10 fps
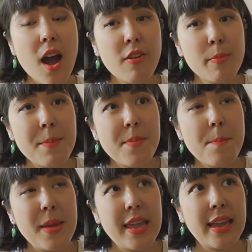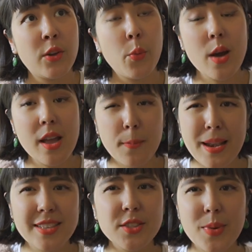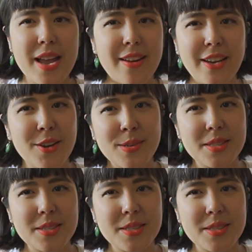I remember being in a workplace where, you know,